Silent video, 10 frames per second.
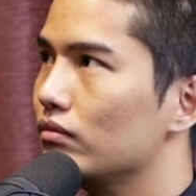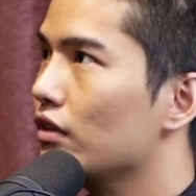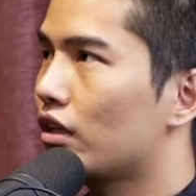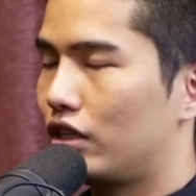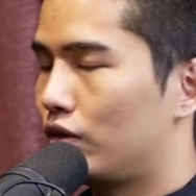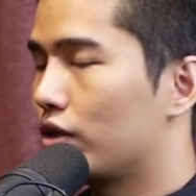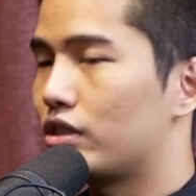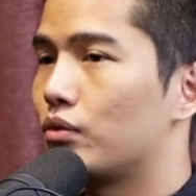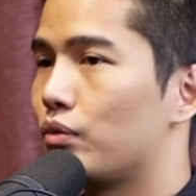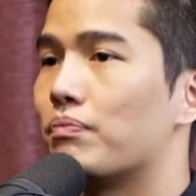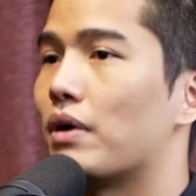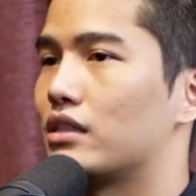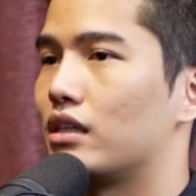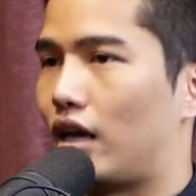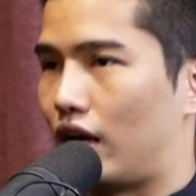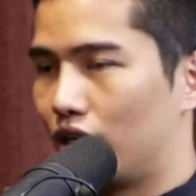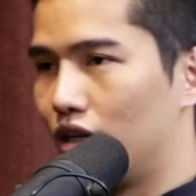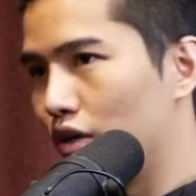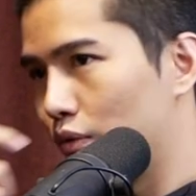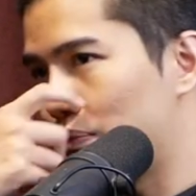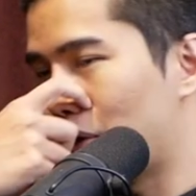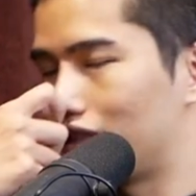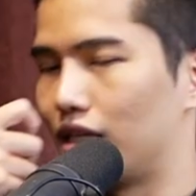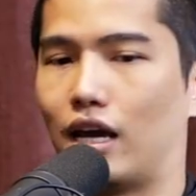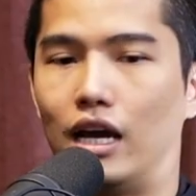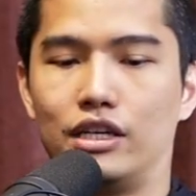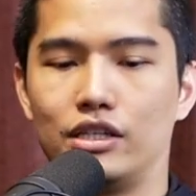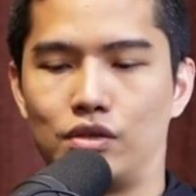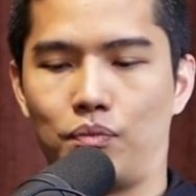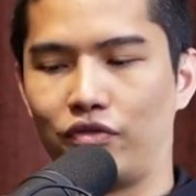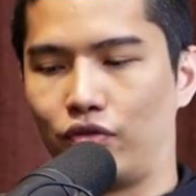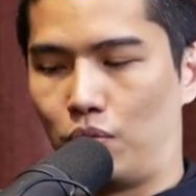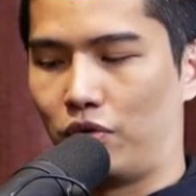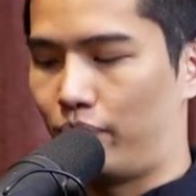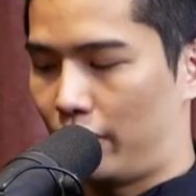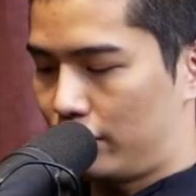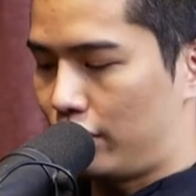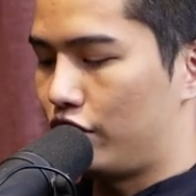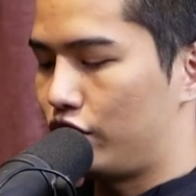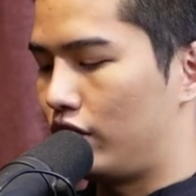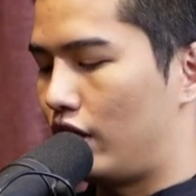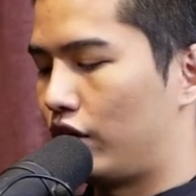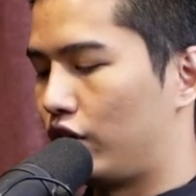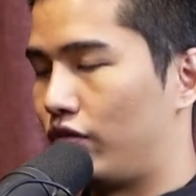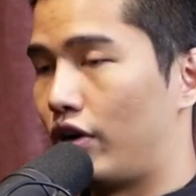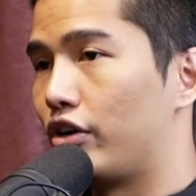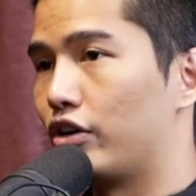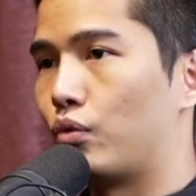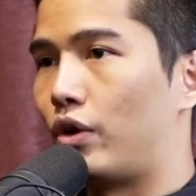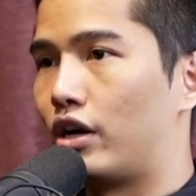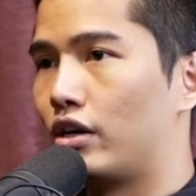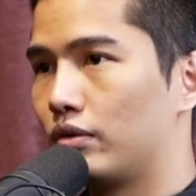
it wasn't vipassana. Vipassana is a form of meditation that you're very aware